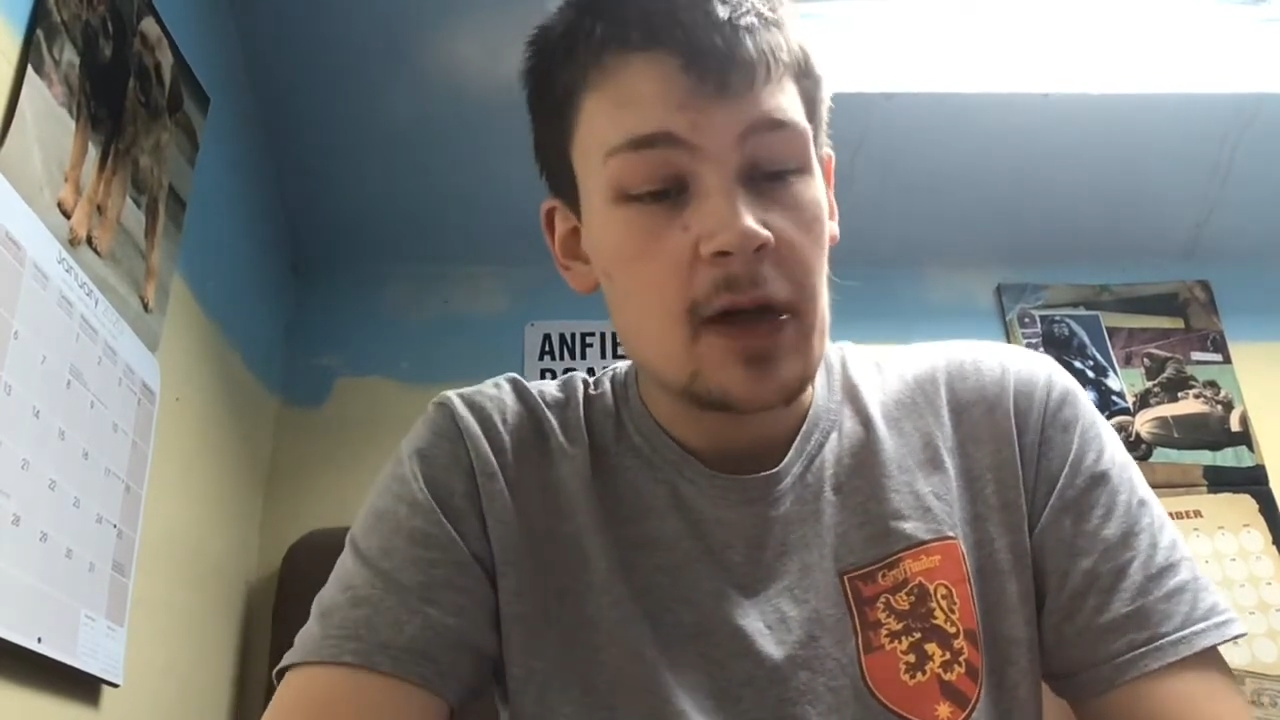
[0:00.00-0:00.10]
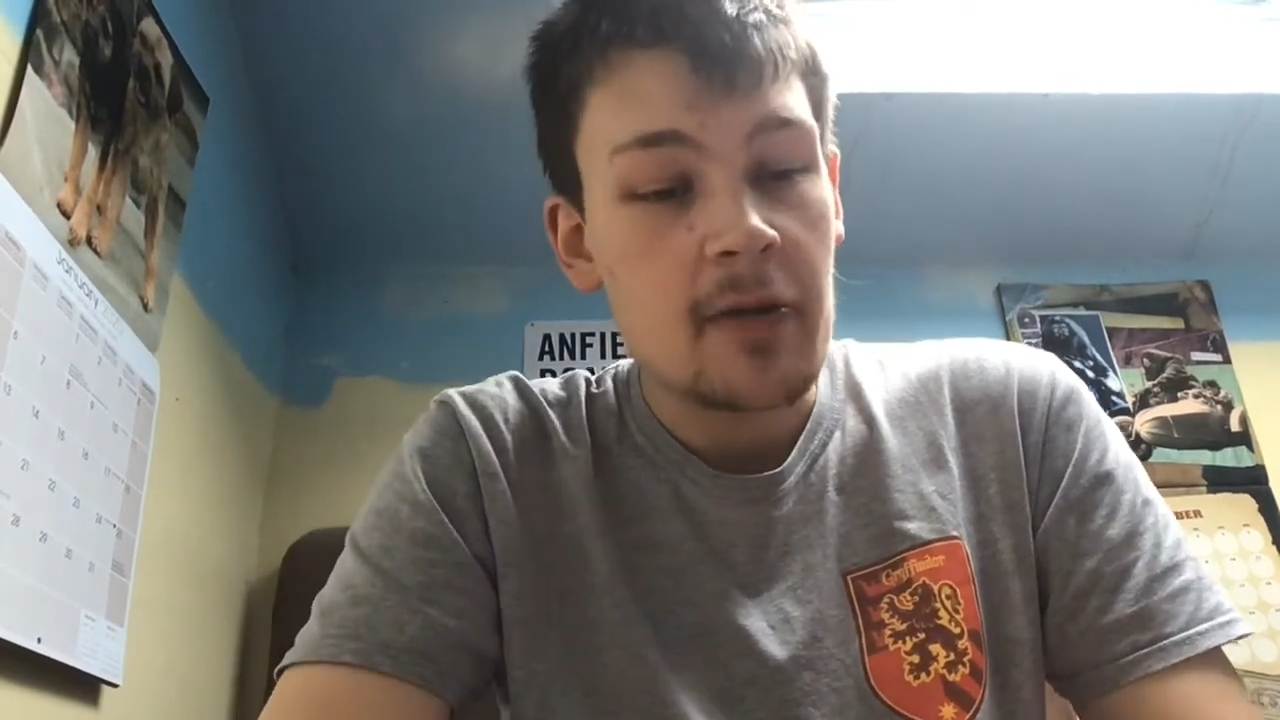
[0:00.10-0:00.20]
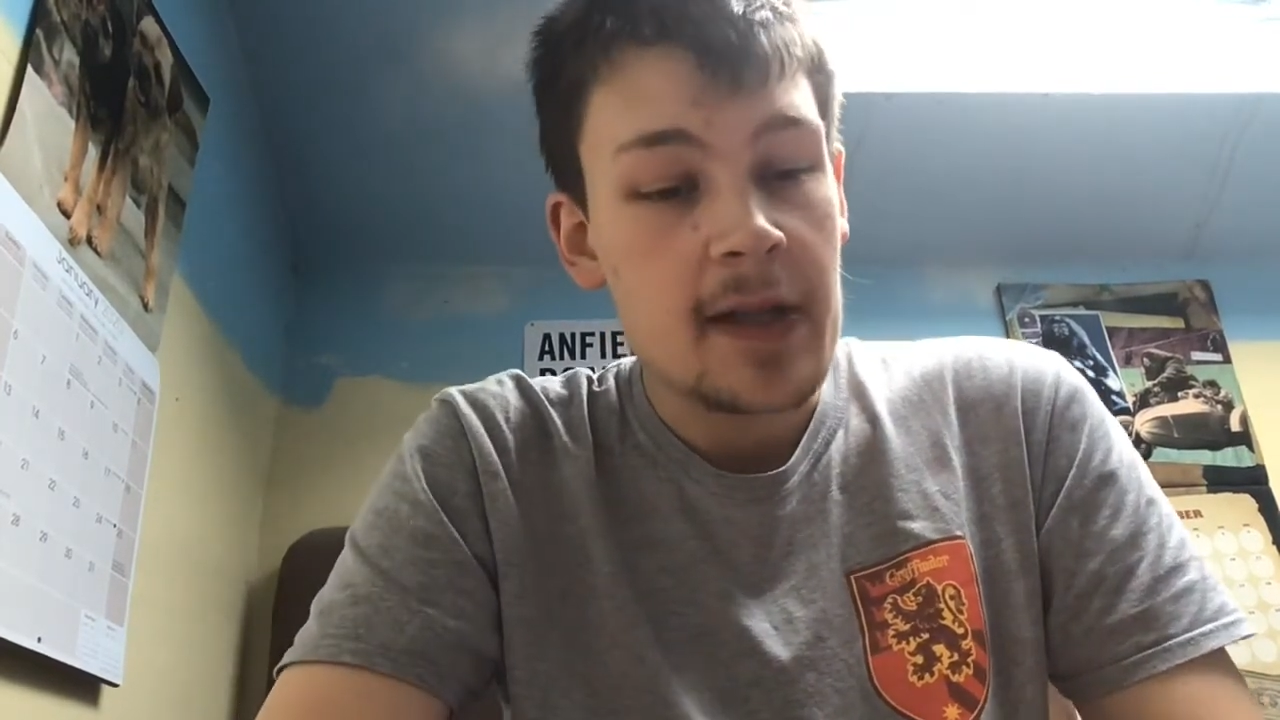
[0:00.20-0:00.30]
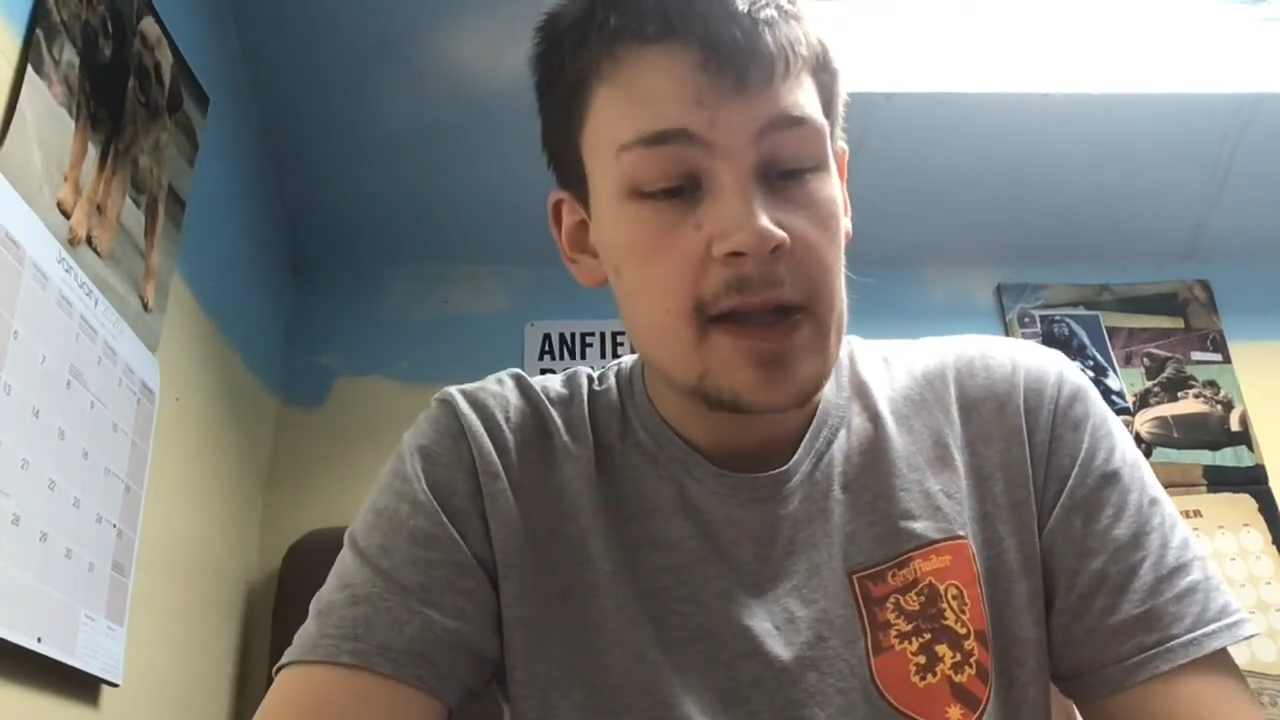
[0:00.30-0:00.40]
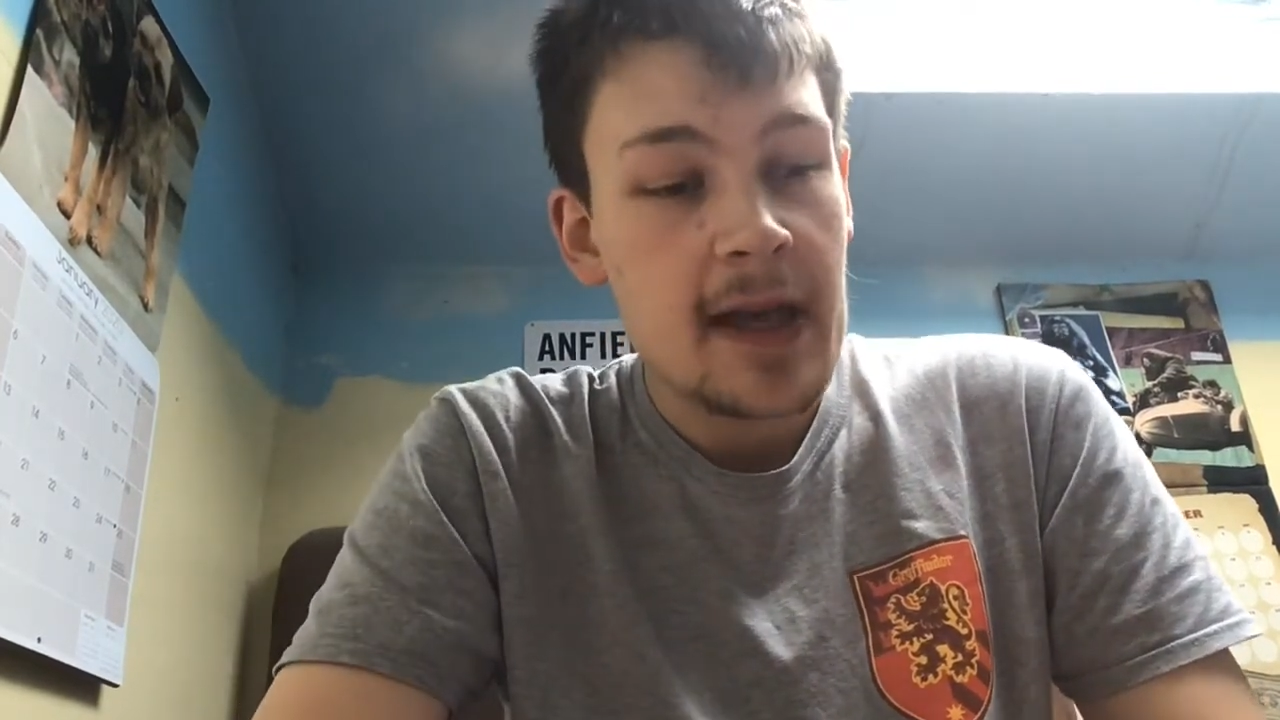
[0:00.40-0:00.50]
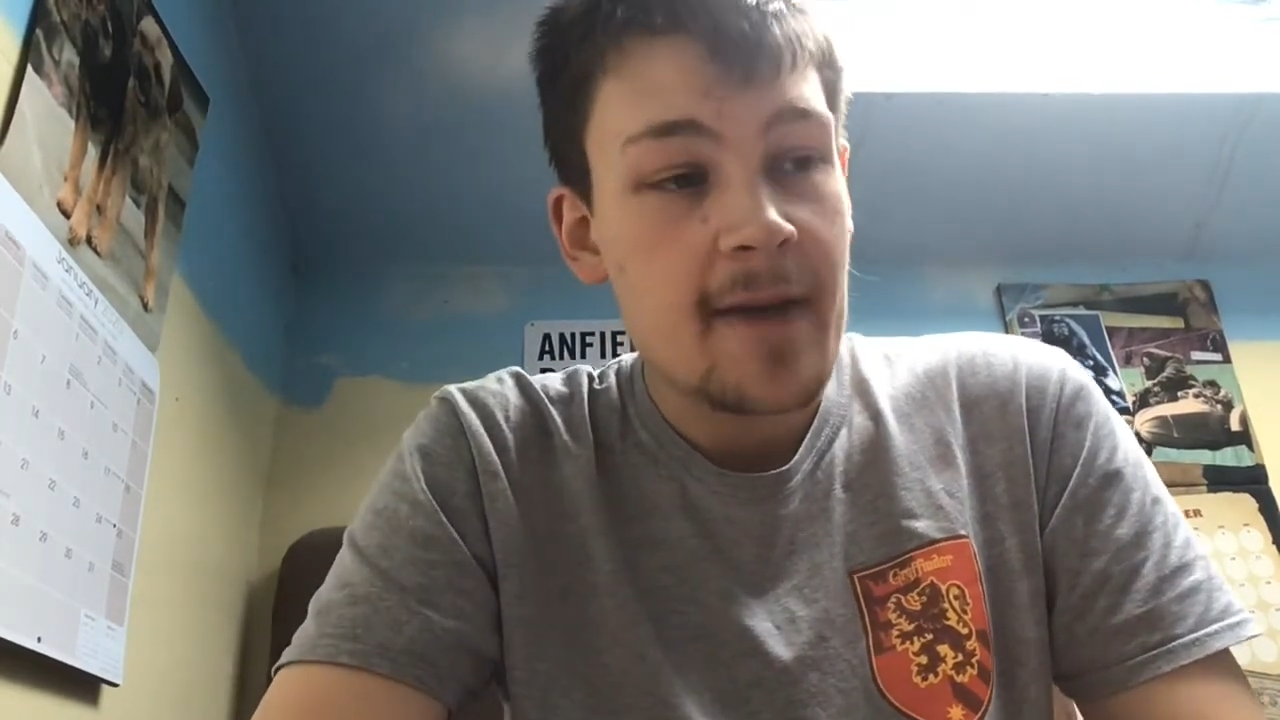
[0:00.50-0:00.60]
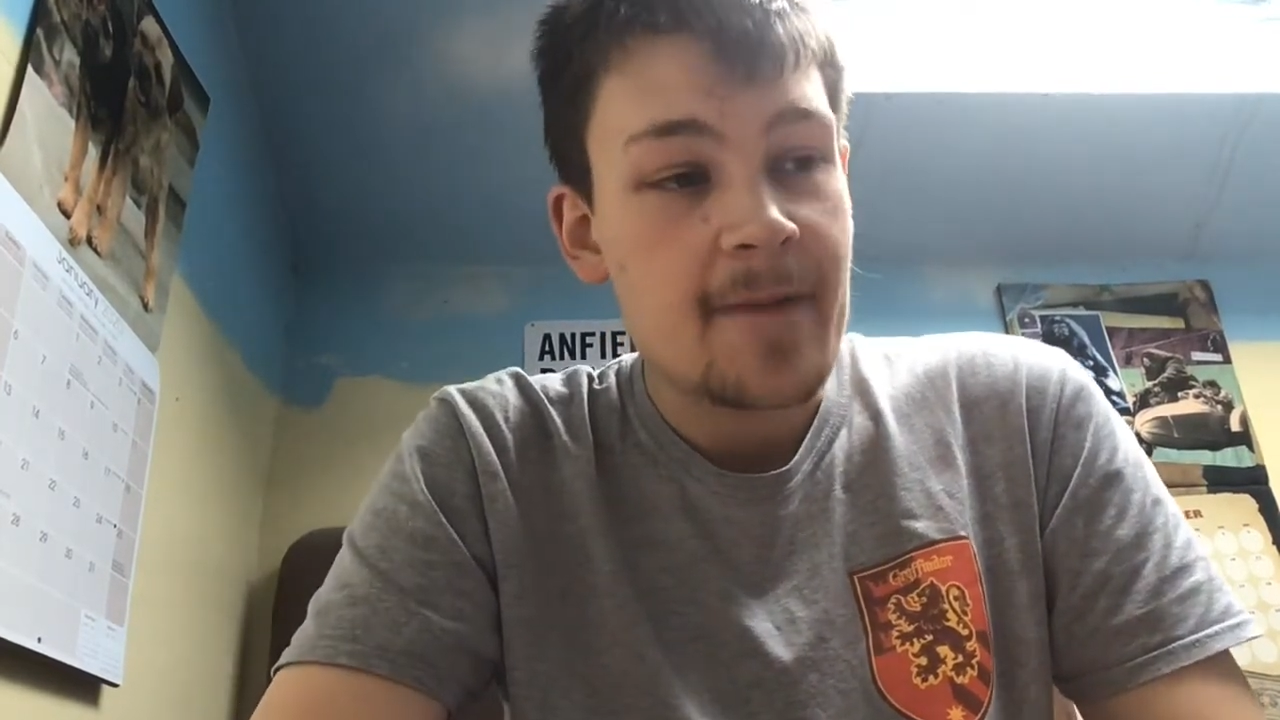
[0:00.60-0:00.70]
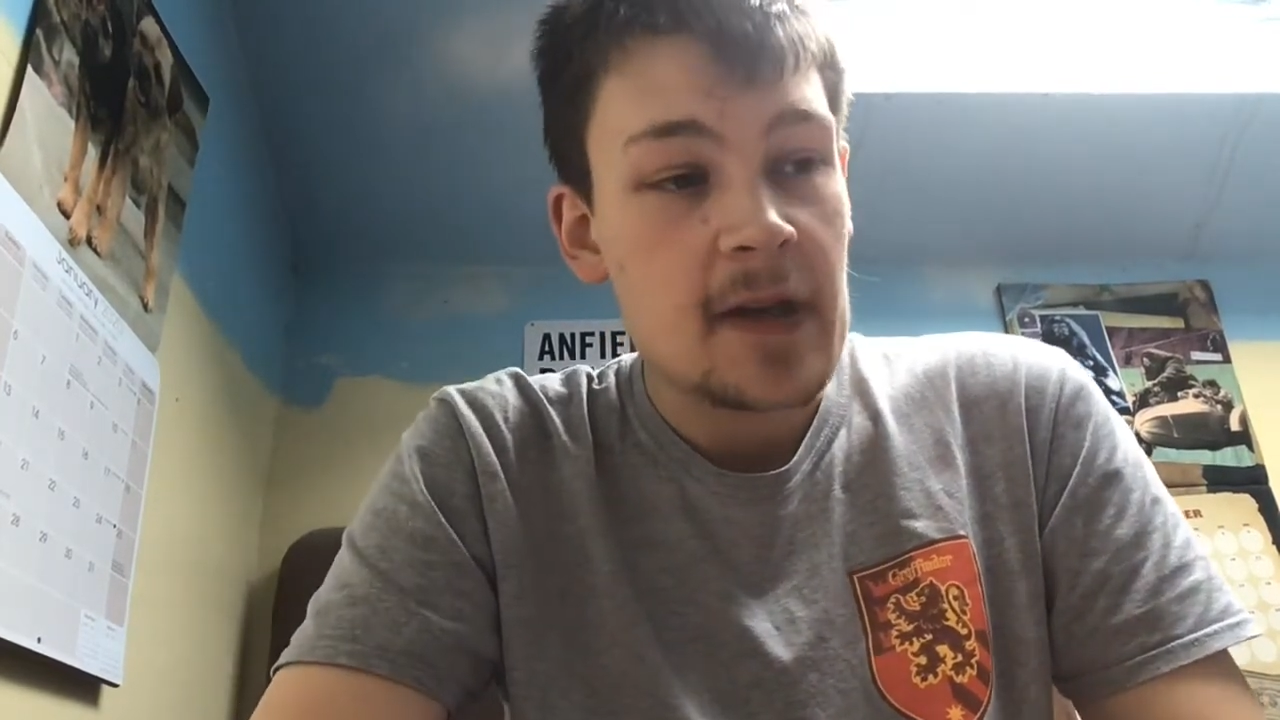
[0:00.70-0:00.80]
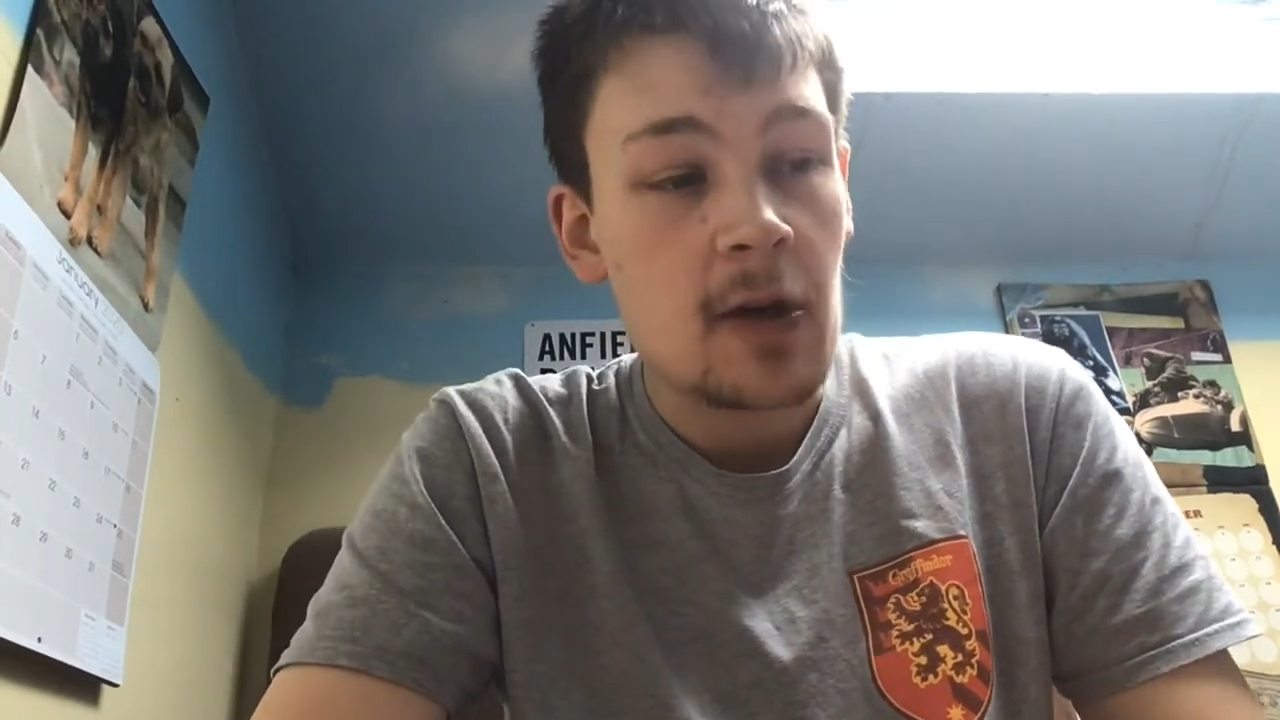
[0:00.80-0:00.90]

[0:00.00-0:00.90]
as well in the